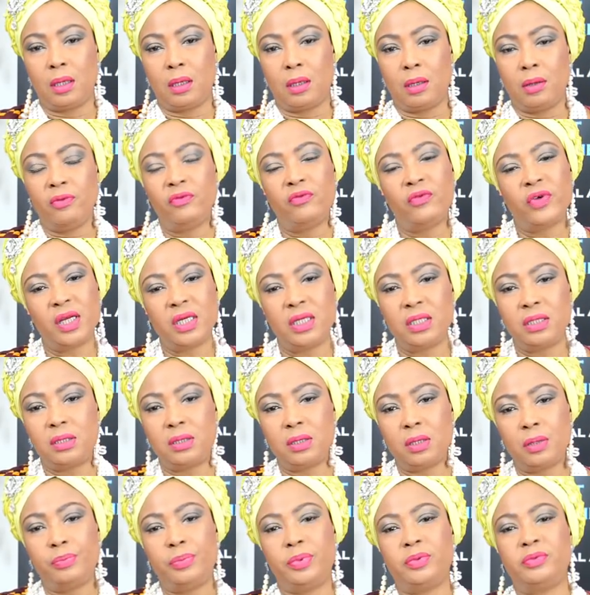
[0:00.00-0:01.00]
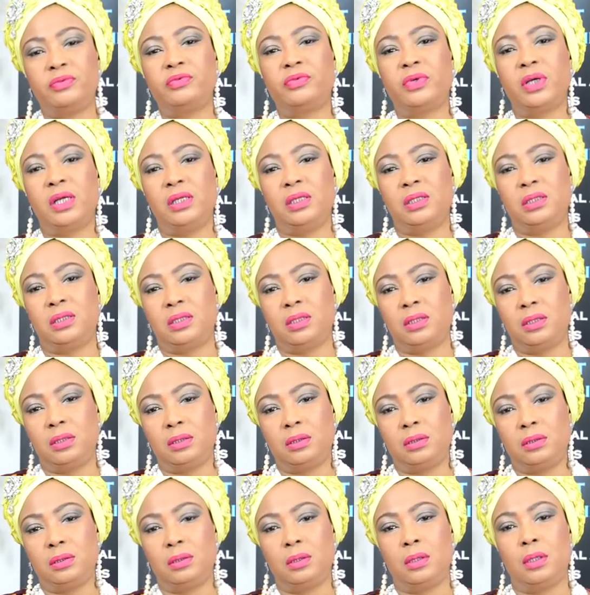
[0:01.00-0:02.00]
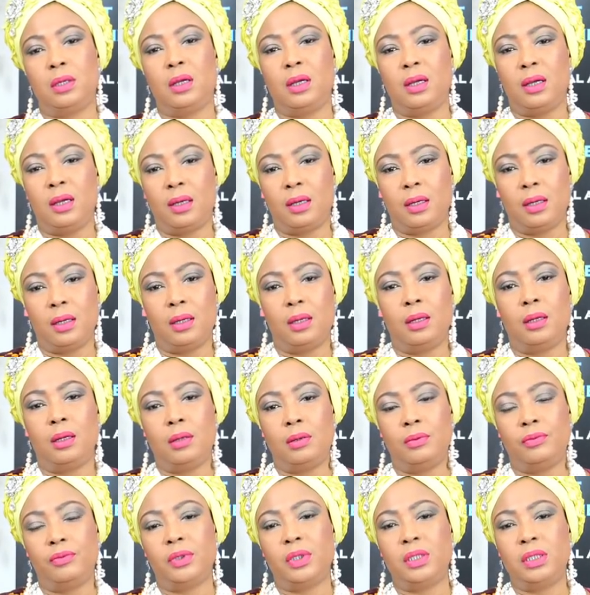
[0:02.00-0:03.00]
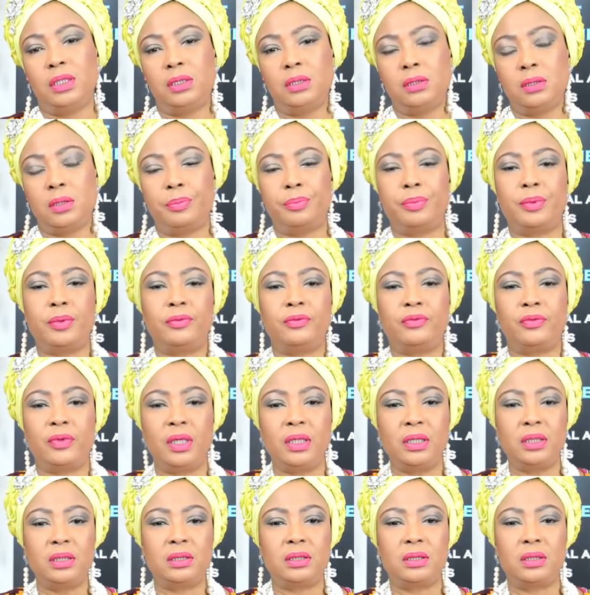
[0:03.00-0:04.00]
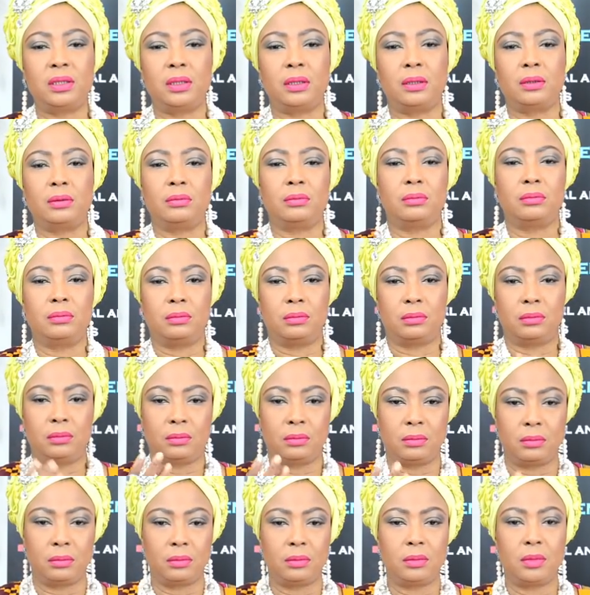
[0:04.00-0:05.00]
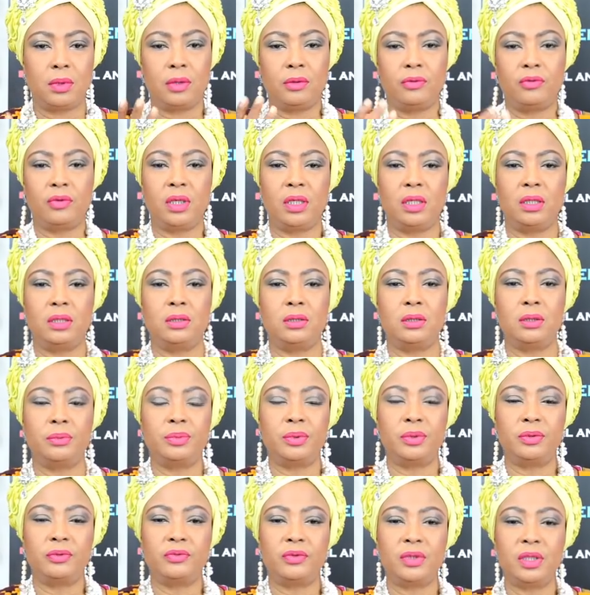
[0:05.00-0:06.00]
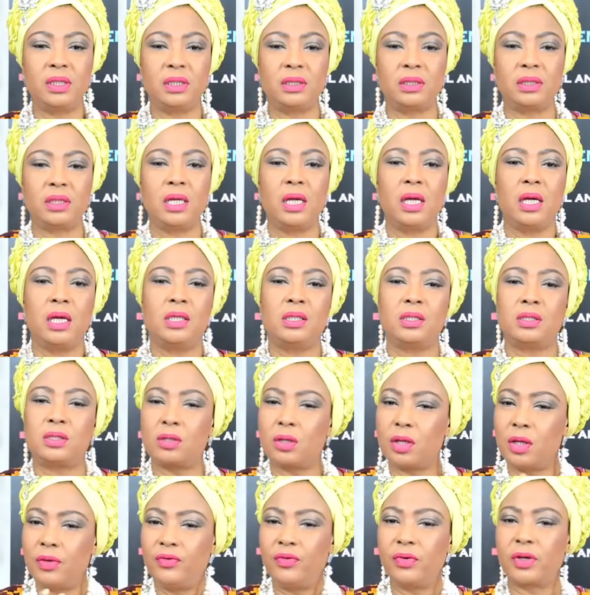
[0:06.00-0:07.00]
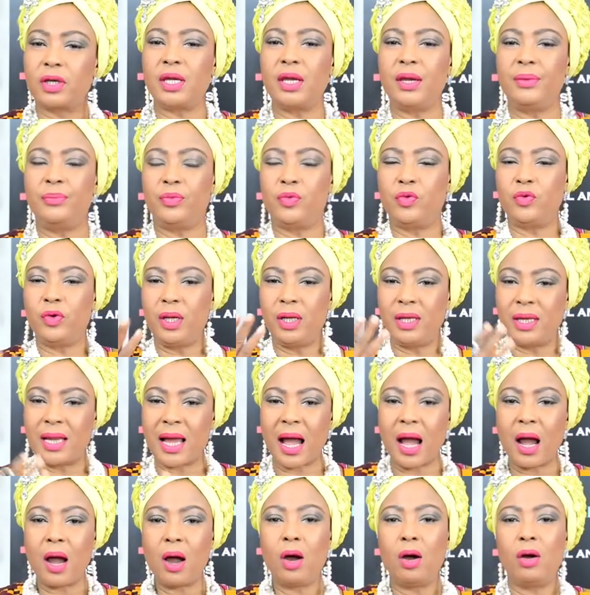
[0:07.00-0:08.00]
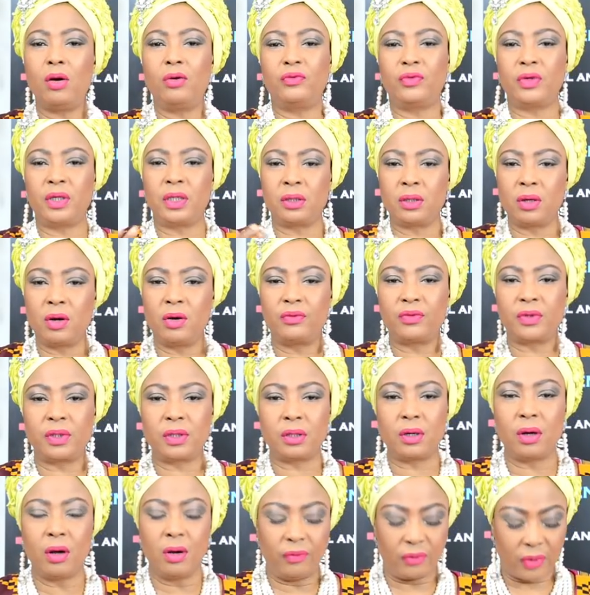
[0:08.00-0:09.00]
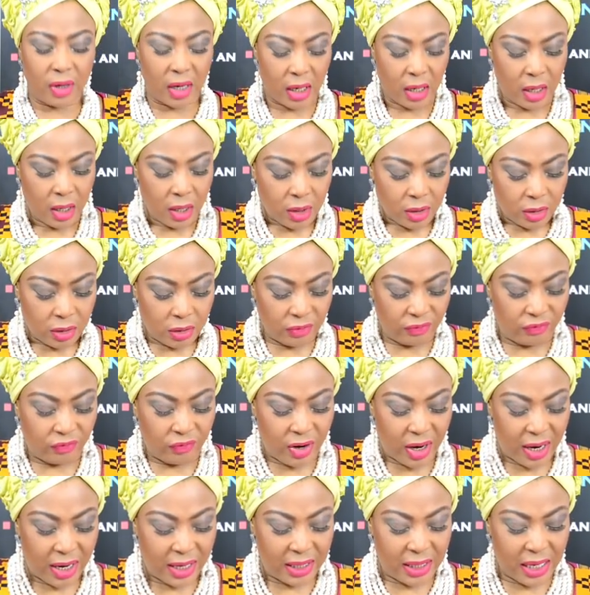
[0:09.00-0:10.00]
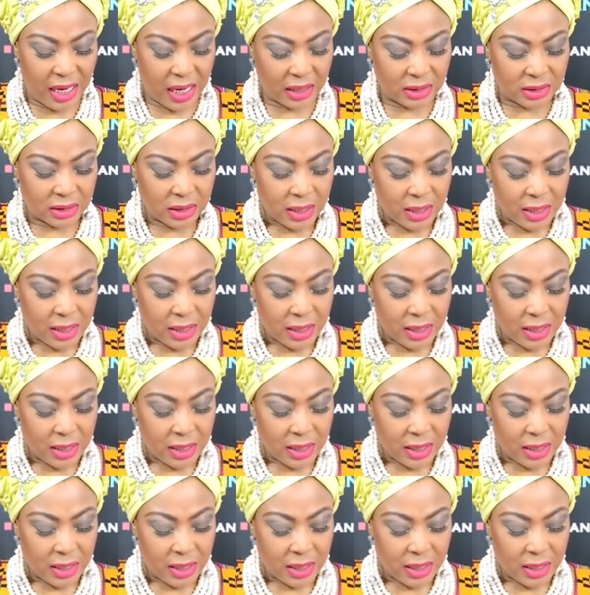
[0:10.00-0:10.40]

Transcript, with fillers: vanity upon vanity, vanity upon vanity, vanity upon vanity. And so if you keep doing that over and over and over, you find that